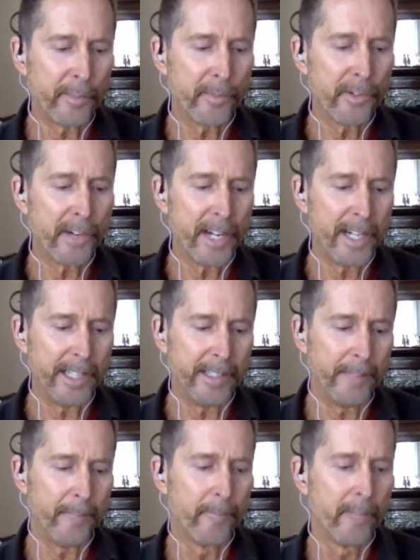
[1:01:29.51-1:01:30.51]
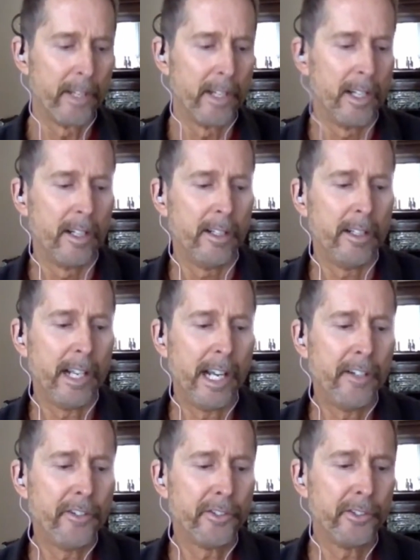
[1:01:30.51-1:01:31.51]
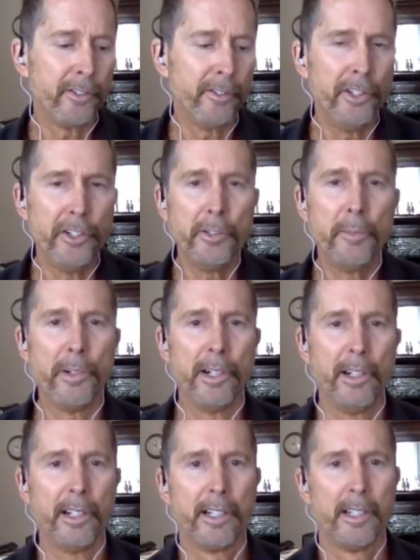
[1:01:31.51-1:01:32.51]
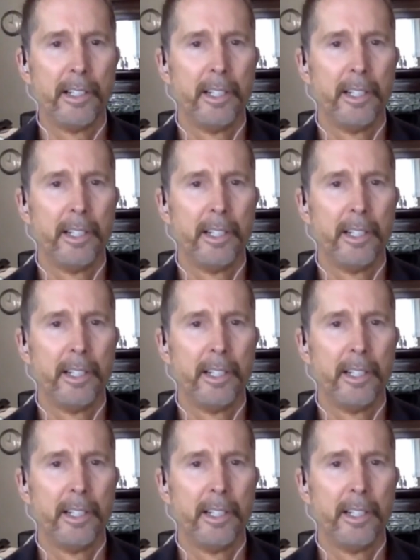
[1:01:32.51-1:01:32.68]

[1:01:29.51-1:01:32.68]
Brain, Andrew Newberg.